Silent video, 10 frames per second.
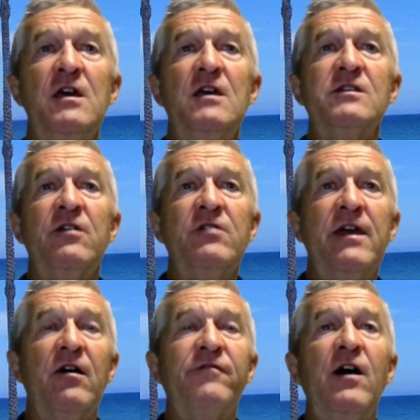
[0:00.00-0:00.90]
So yeah,
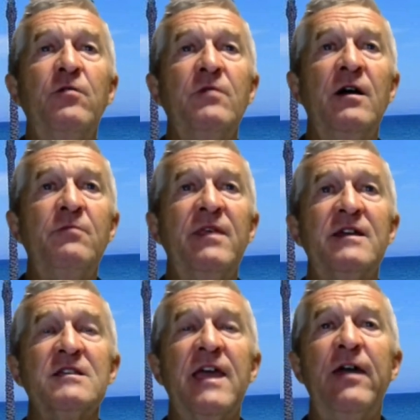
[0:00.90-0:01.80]
I hope that
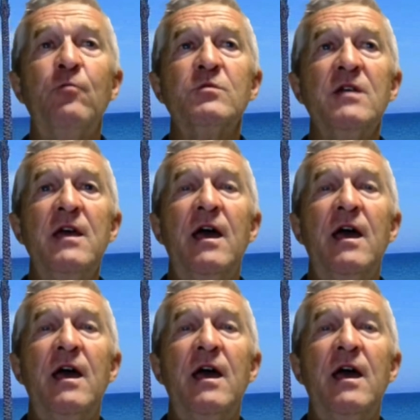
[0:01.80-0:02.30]
has helped.